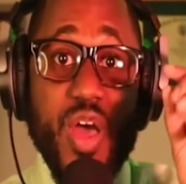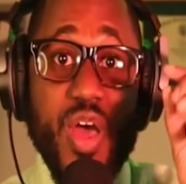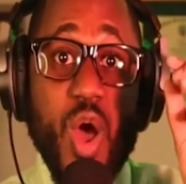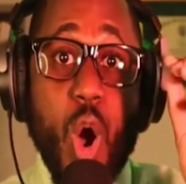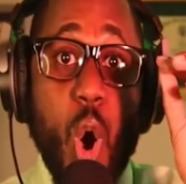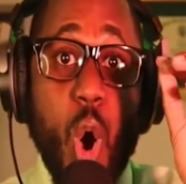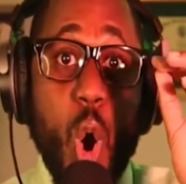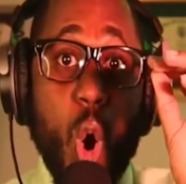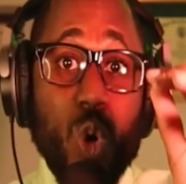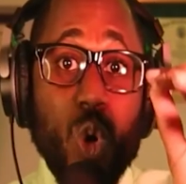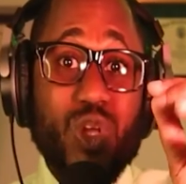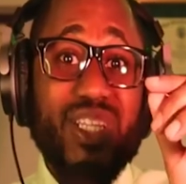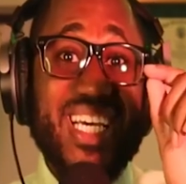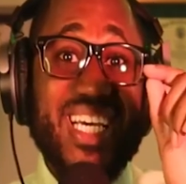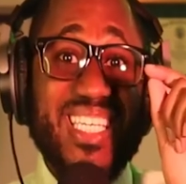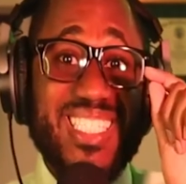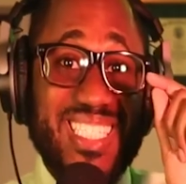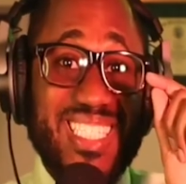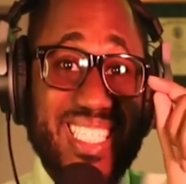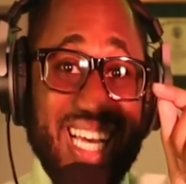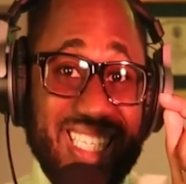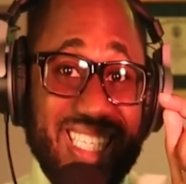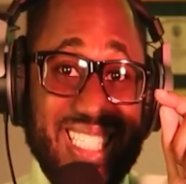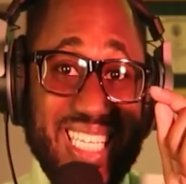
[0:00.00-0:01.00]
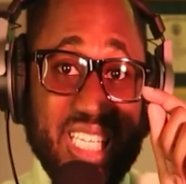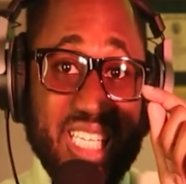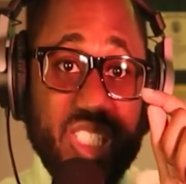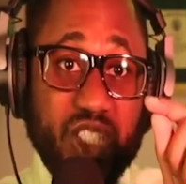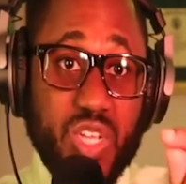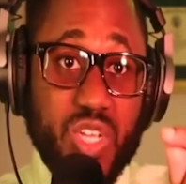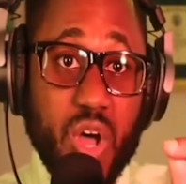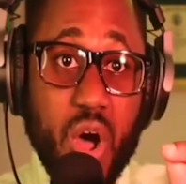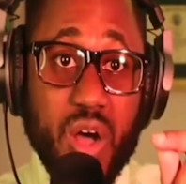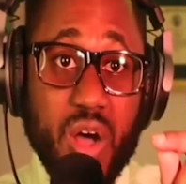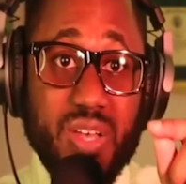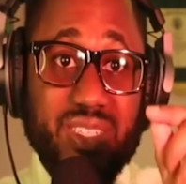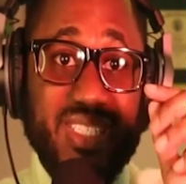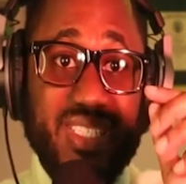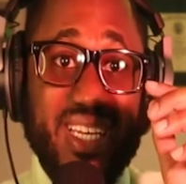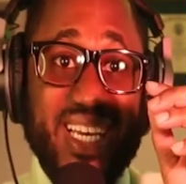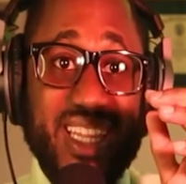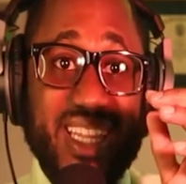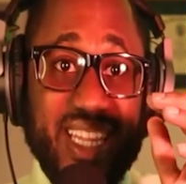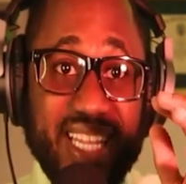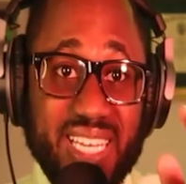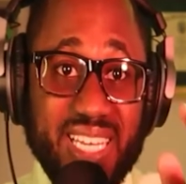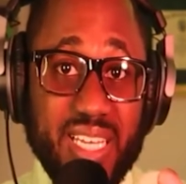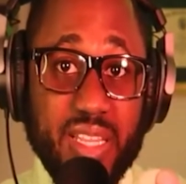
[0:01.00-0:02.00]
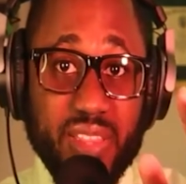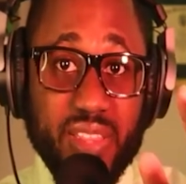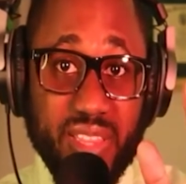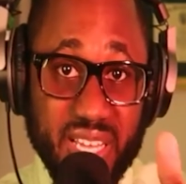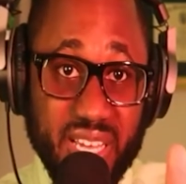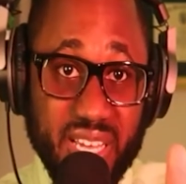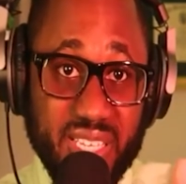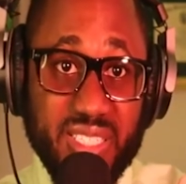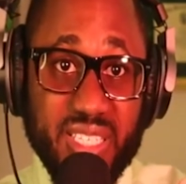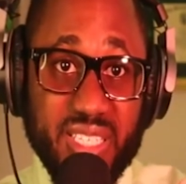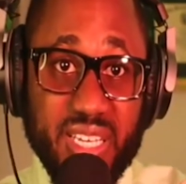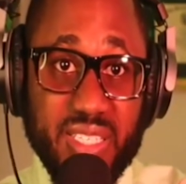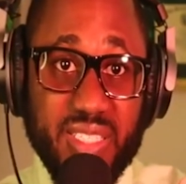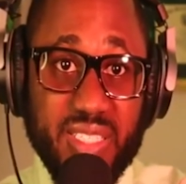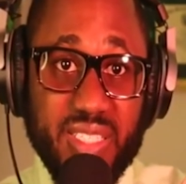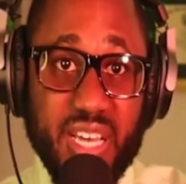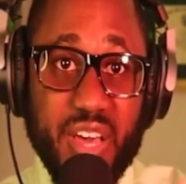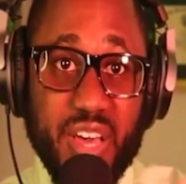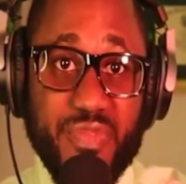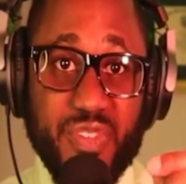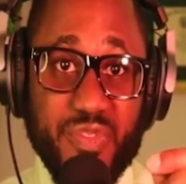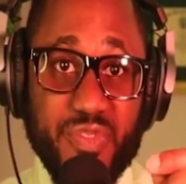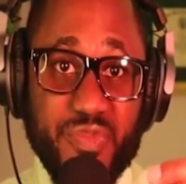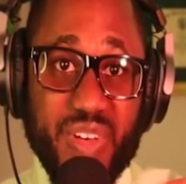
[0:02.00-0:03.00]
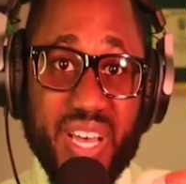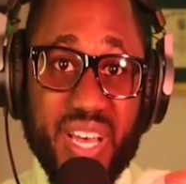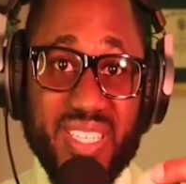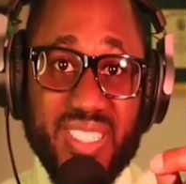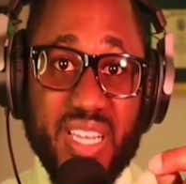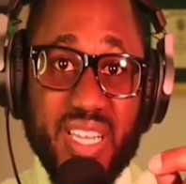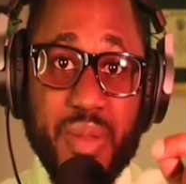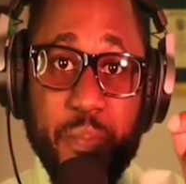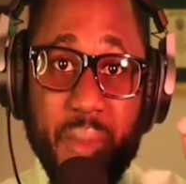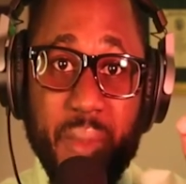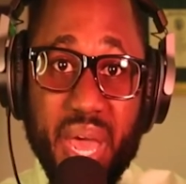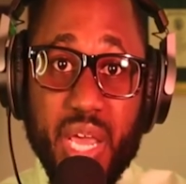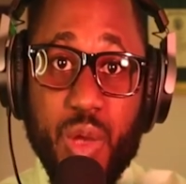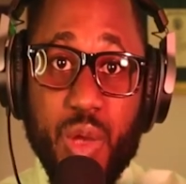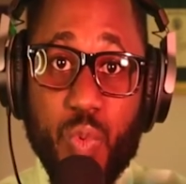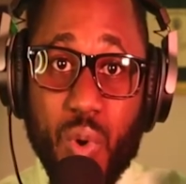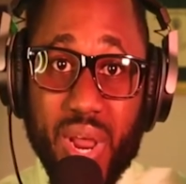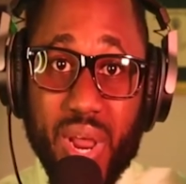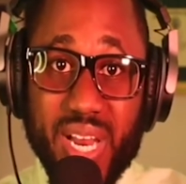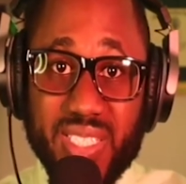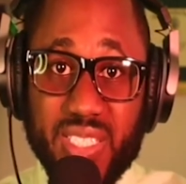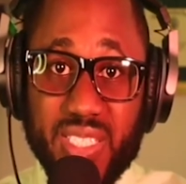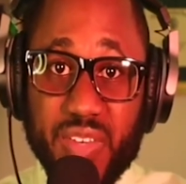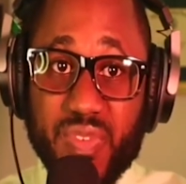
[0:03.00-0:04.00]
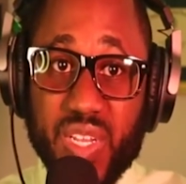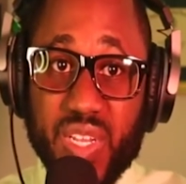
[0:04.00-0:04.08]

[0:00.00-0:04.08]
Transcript: Holding sixty stocks, th this E T F invests in many relatively